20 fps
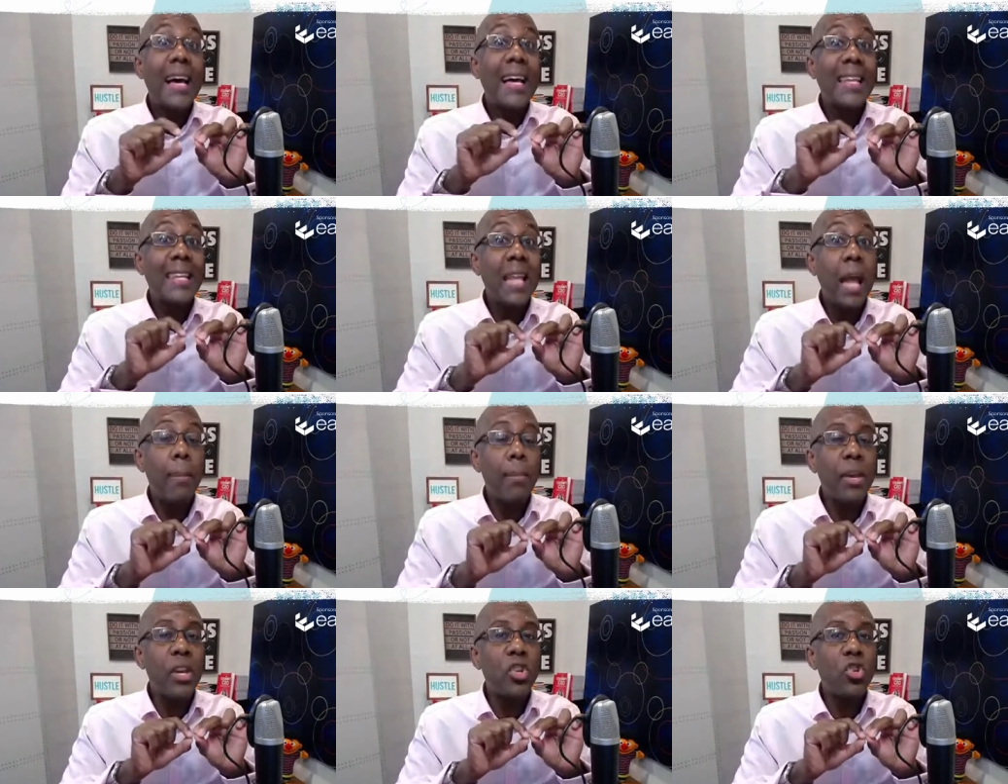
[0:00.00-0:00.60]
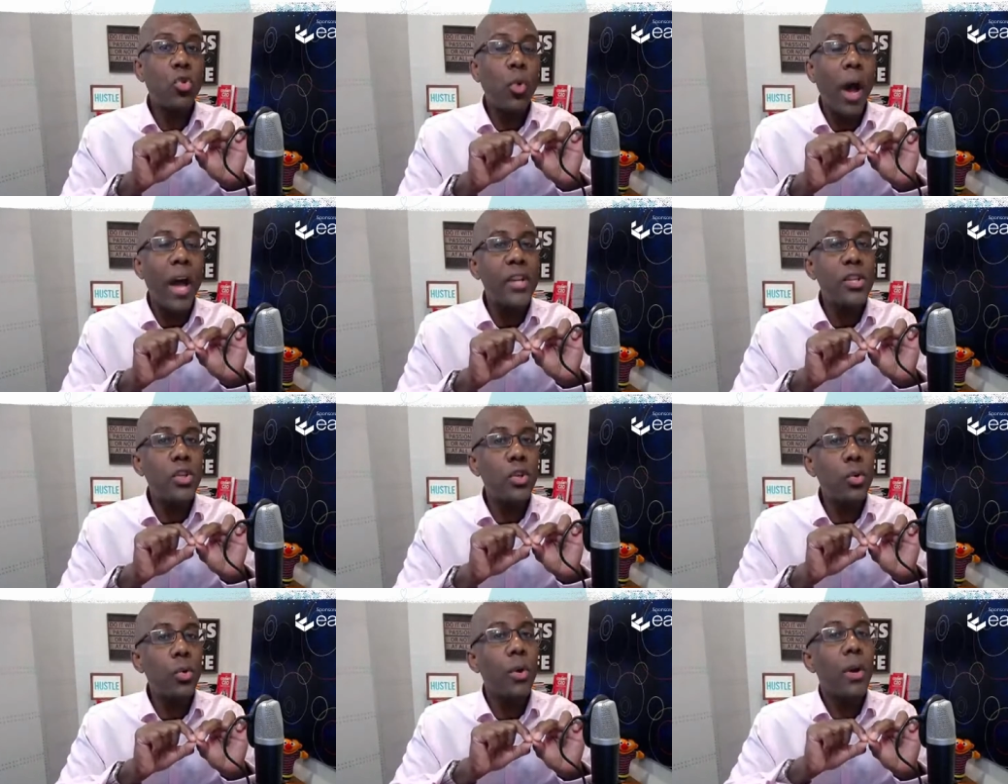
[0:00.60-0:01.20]
Let me try
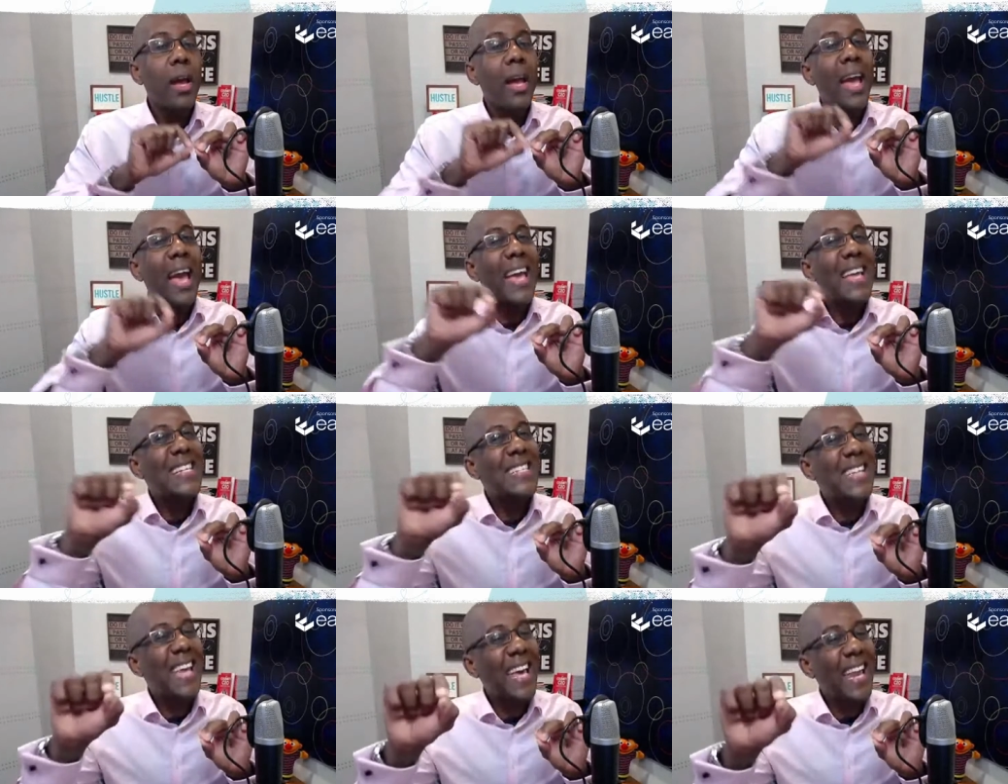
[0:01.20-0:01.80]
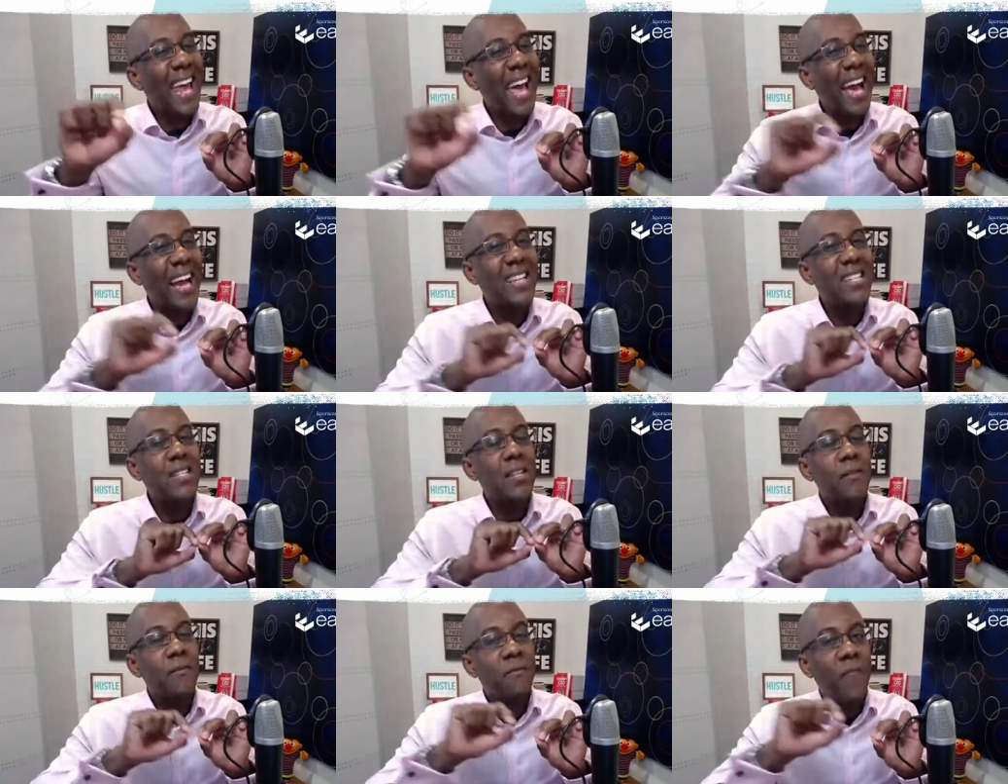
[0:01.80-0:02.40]
to
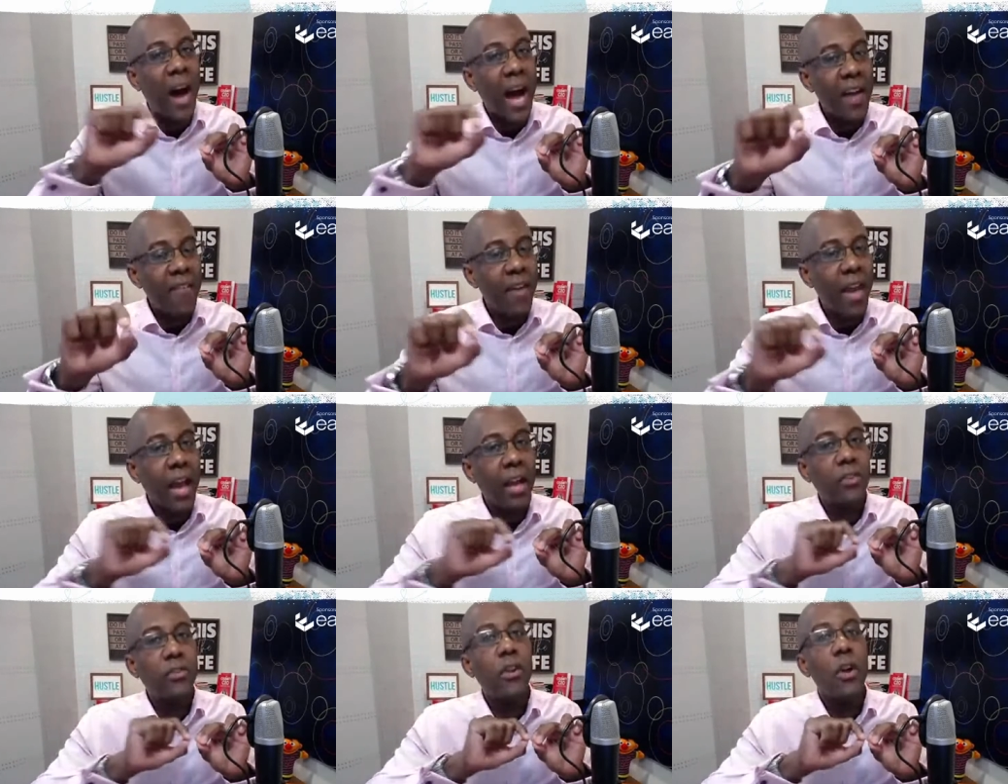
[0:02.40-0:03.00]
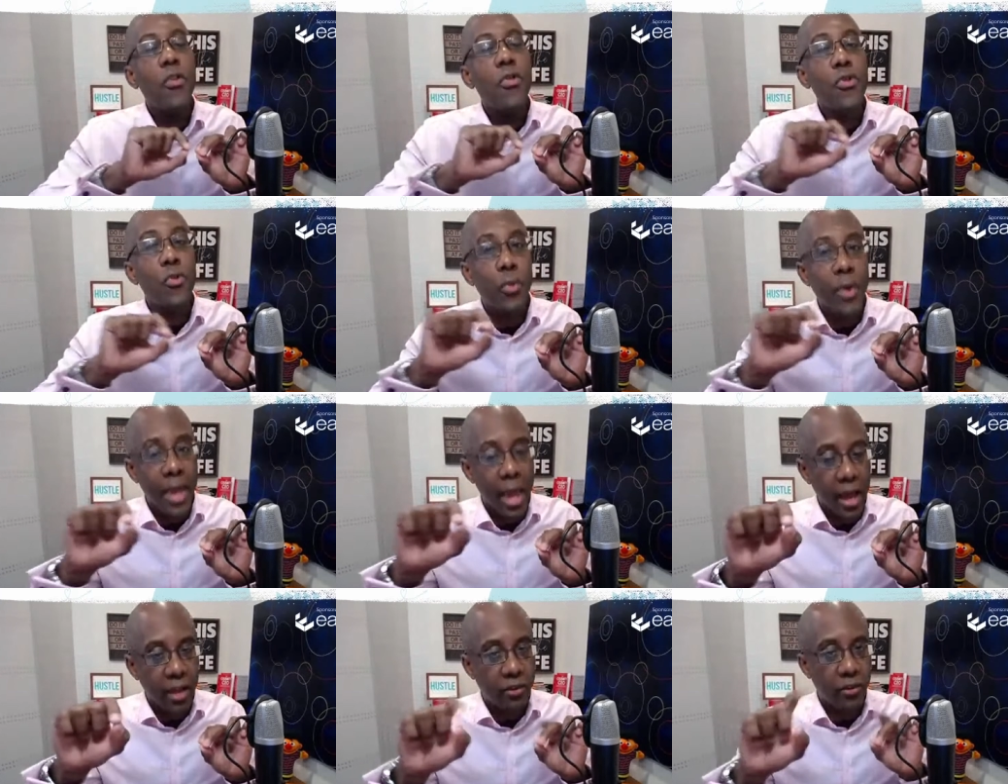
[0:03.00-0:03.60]
10x, 5x,
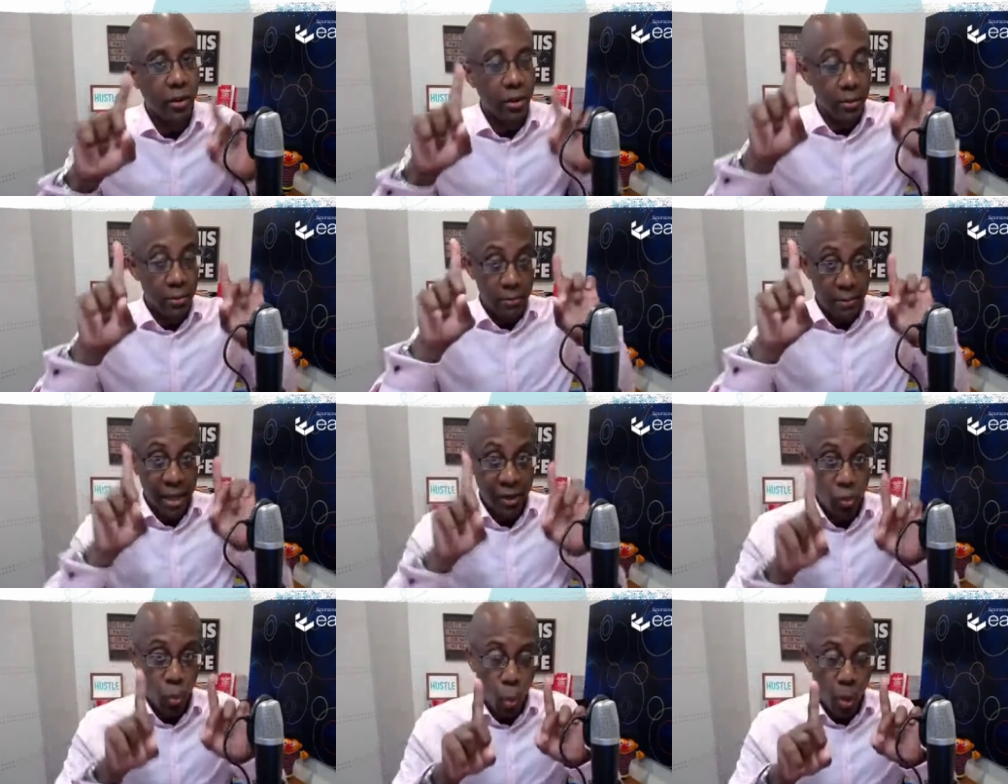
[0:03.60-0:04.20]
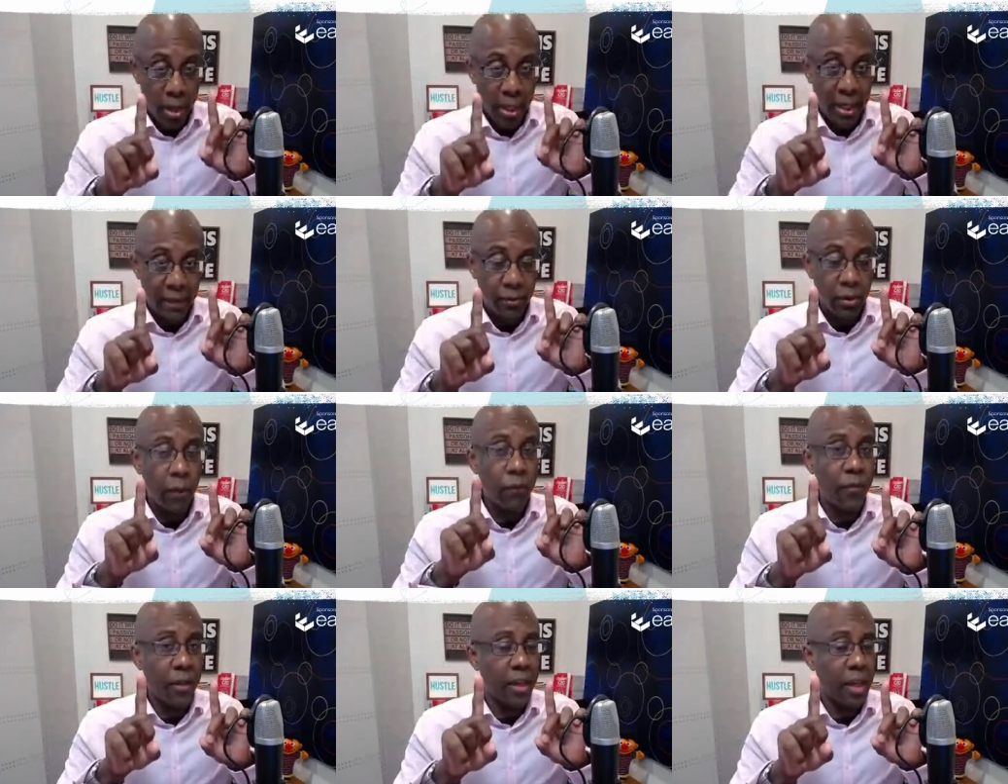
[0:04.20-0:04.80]
3x it. That's one
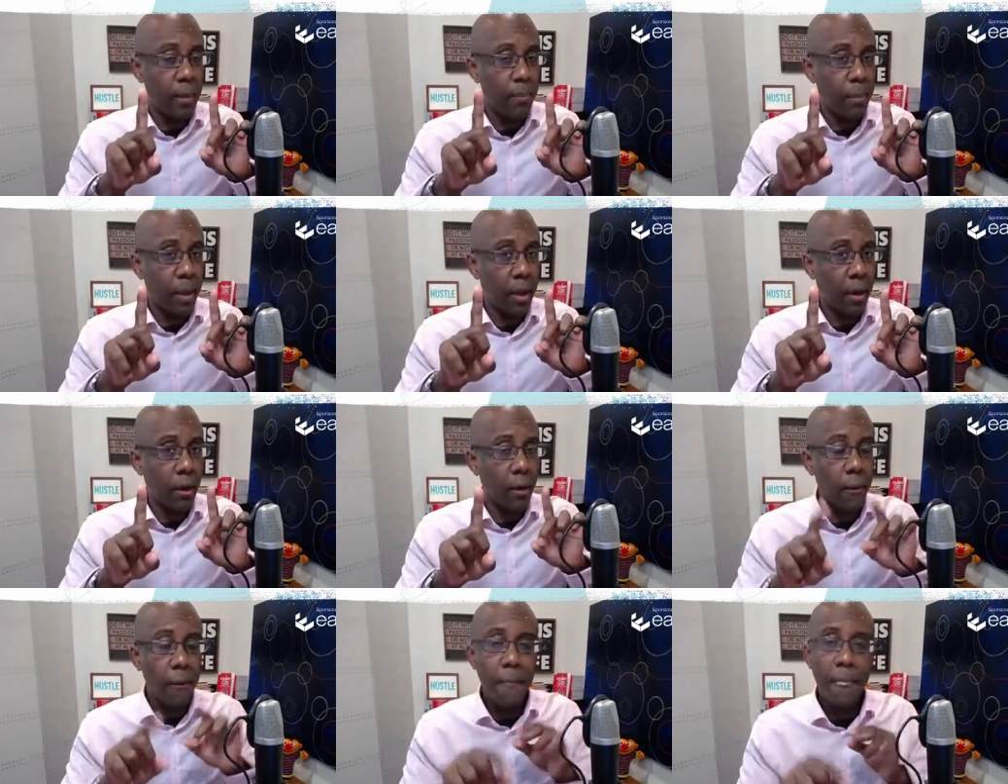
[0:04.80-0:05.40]
level of thinking bigger.